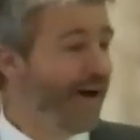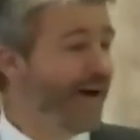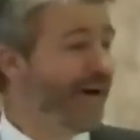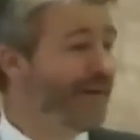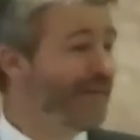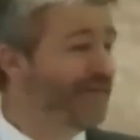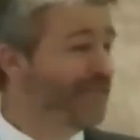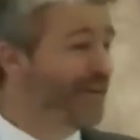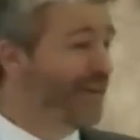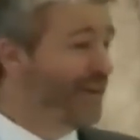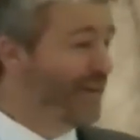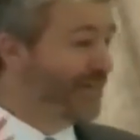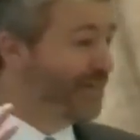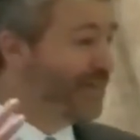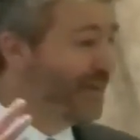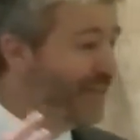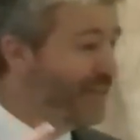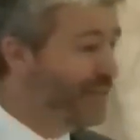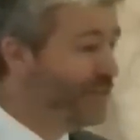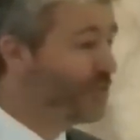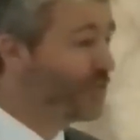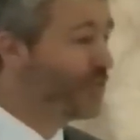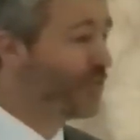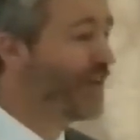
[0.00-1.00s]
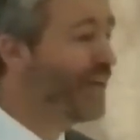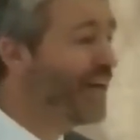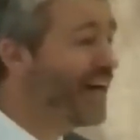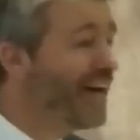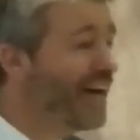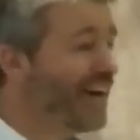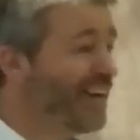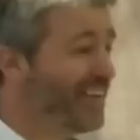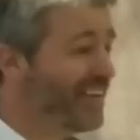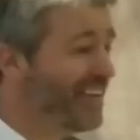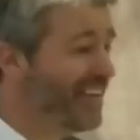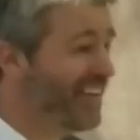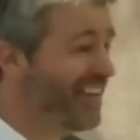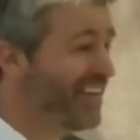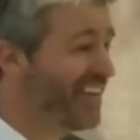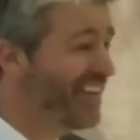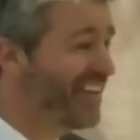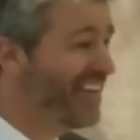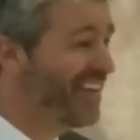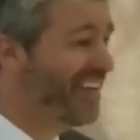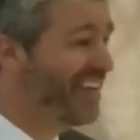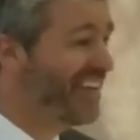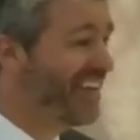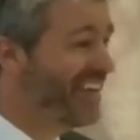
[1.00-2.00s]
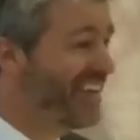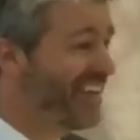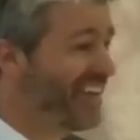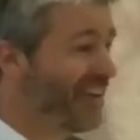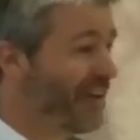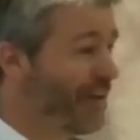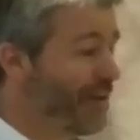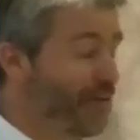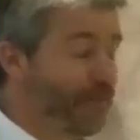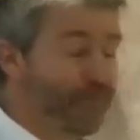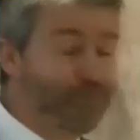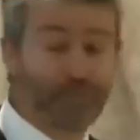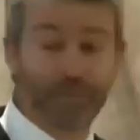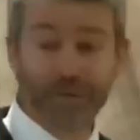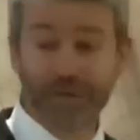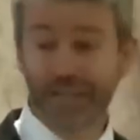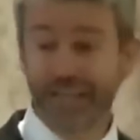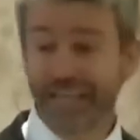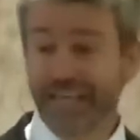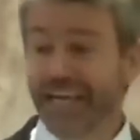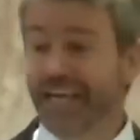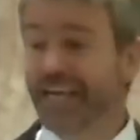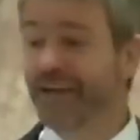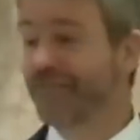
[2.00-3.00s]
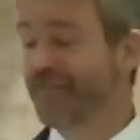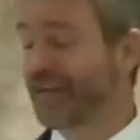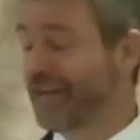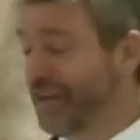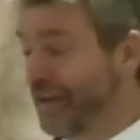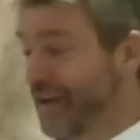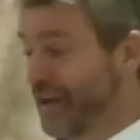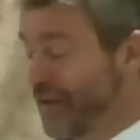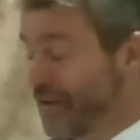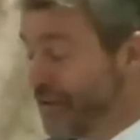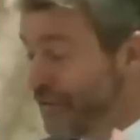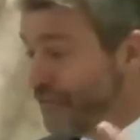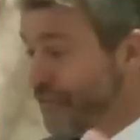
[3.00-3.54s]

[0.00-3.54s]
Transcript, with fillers: of their sin, believing